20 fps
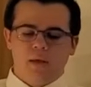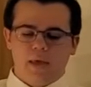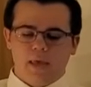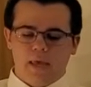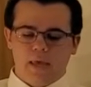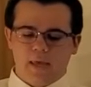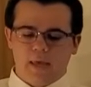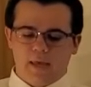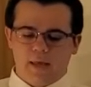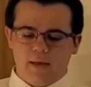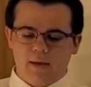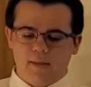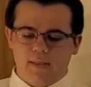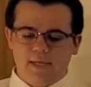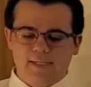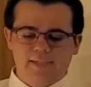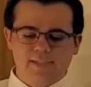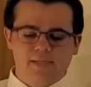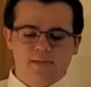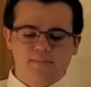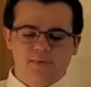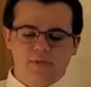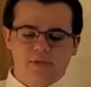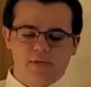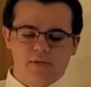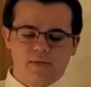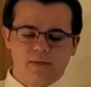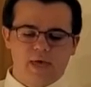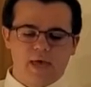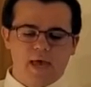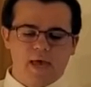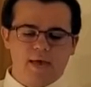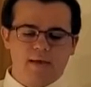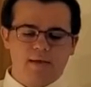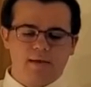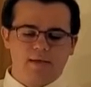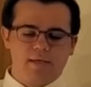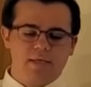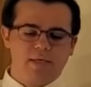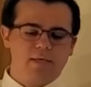And that's something that
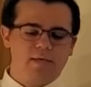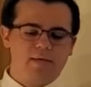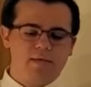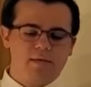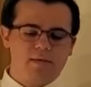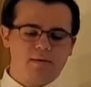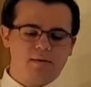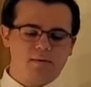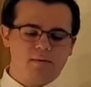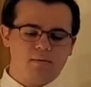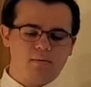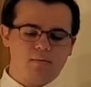he